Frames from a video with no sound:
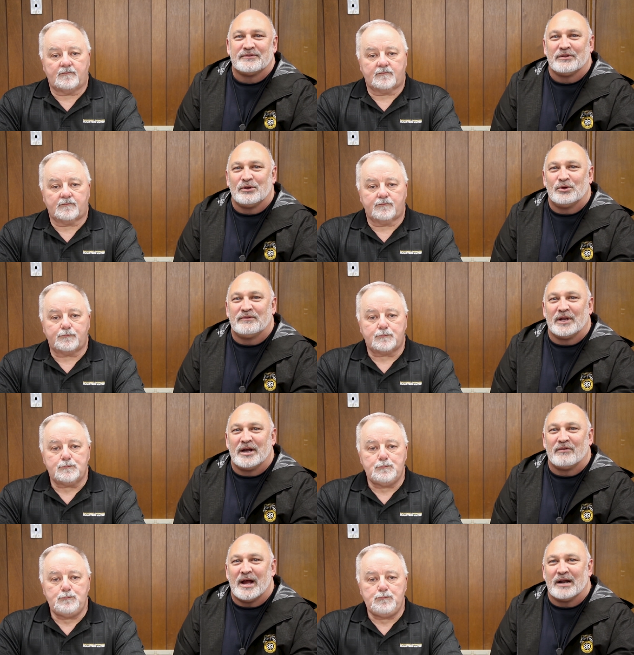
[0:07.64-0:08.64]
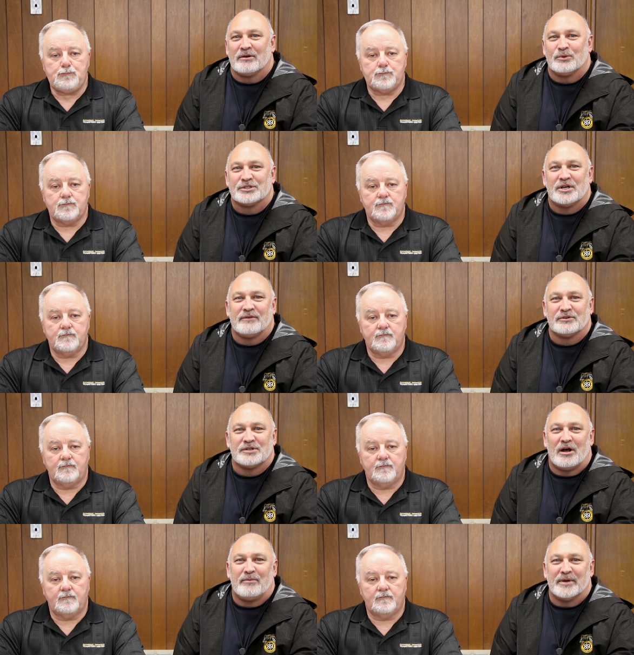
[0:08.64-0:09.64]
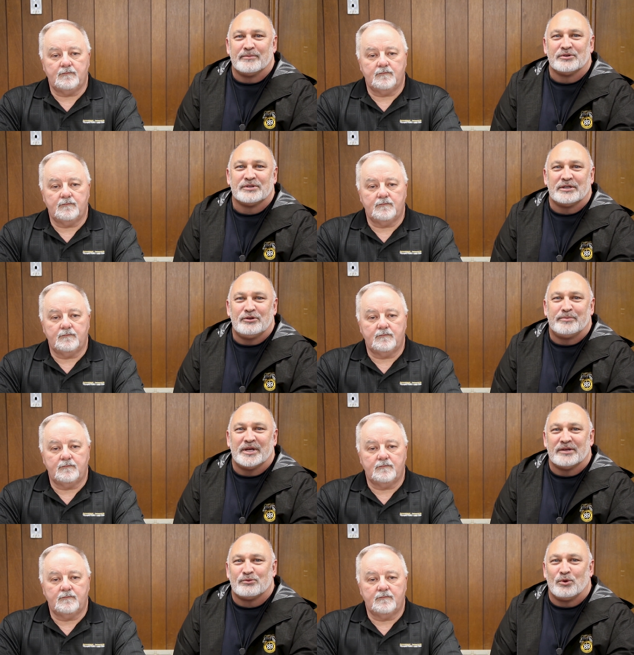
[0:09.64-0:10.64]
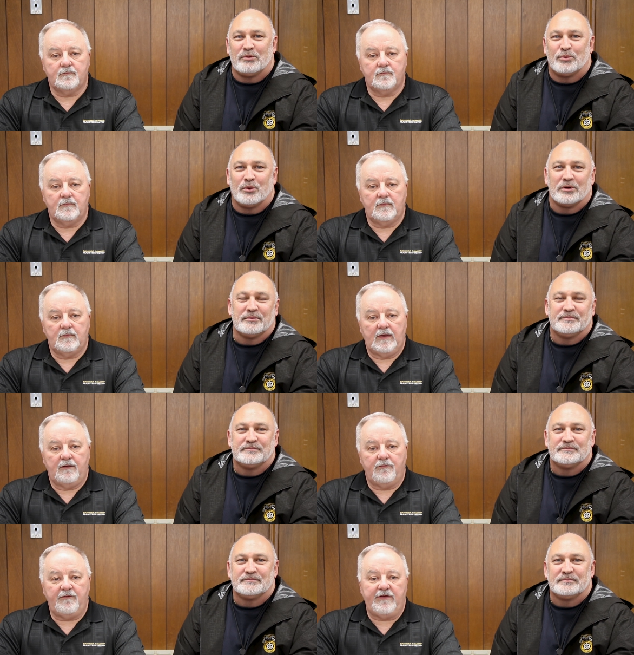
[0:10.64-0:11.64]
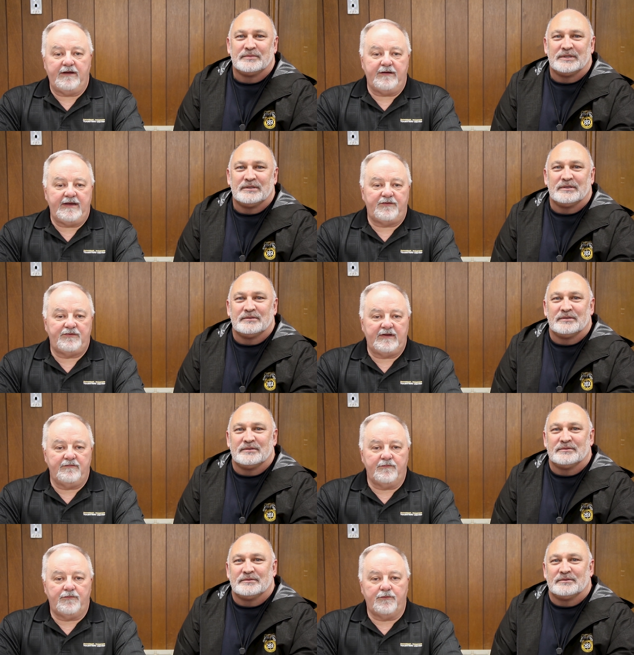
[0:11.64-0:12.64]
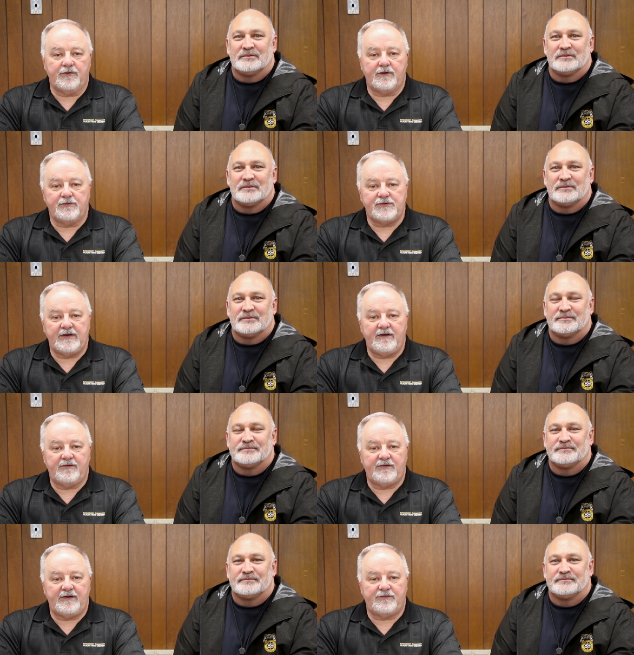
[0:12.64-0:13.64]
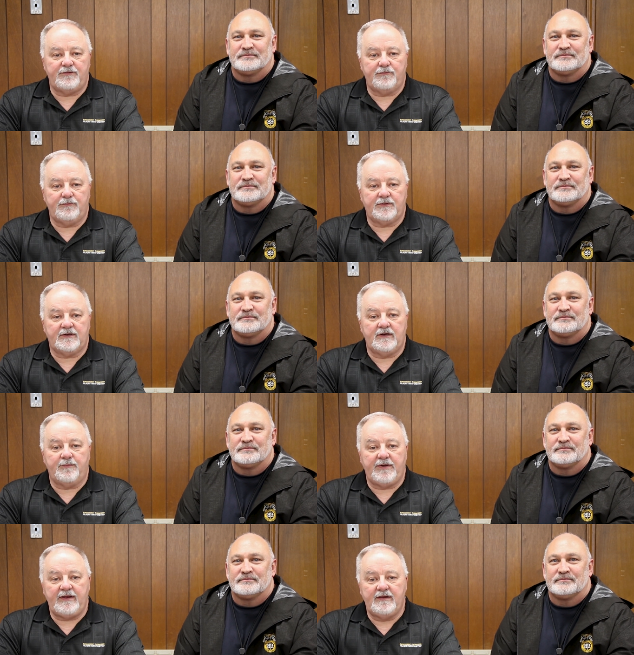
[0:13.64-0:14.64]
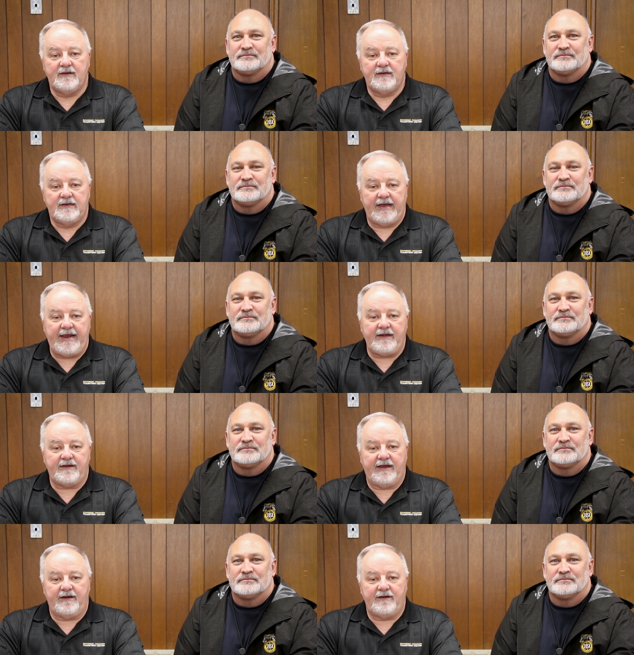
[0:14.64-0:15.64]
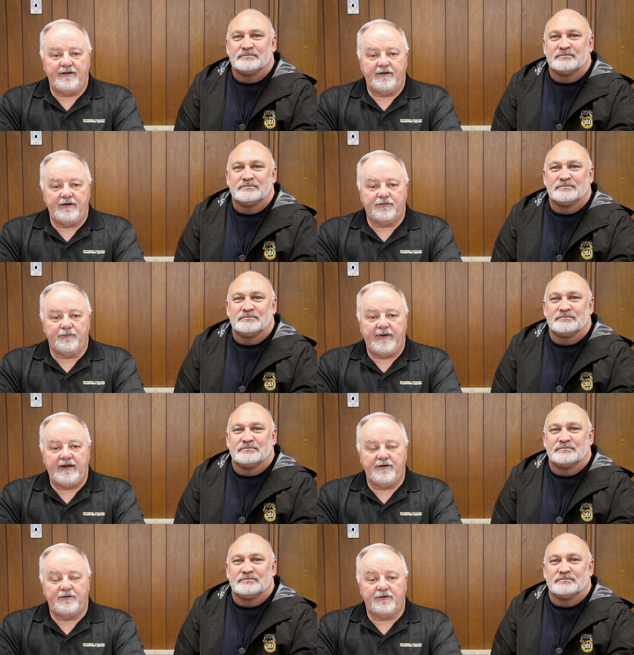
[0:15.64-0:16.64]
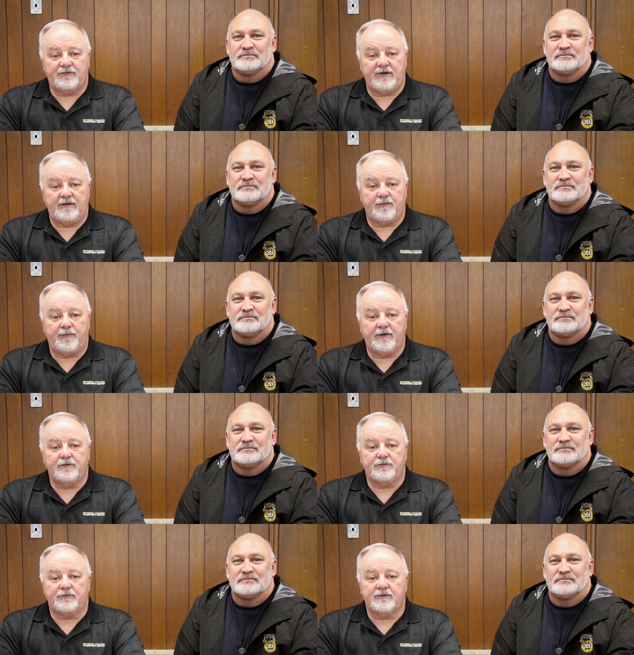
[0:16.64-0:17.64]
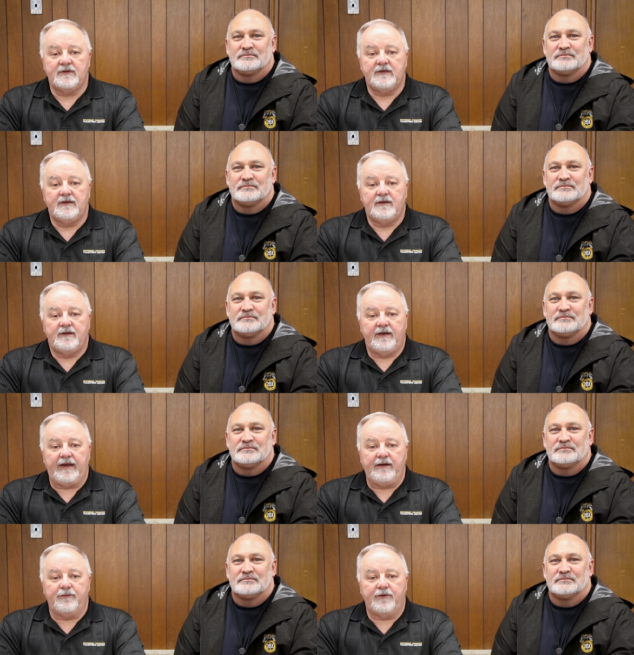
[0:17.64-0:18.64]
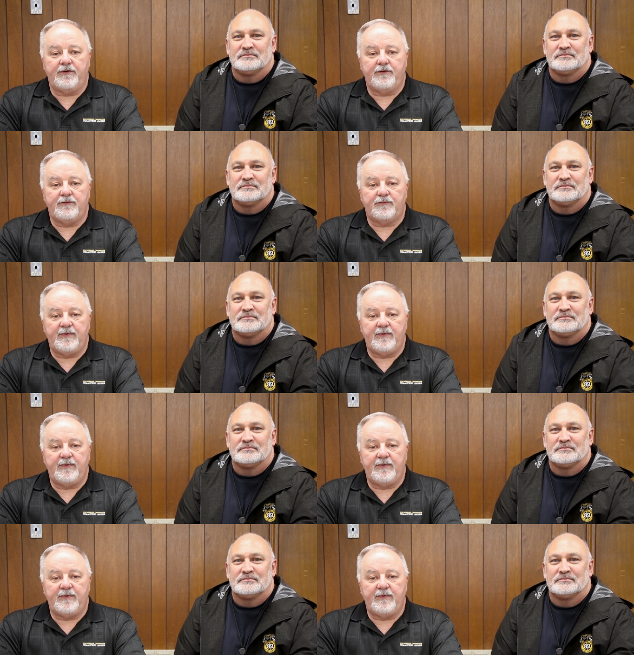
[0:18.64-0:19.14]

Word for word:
Speaker 1: for the Louisville Air Rider, which covers all members at UPS Worldport. We've now had seven full negotiating
Speaker 2: sessions with the company, eight counting the initial meeting to exchange proposals. Anyone who has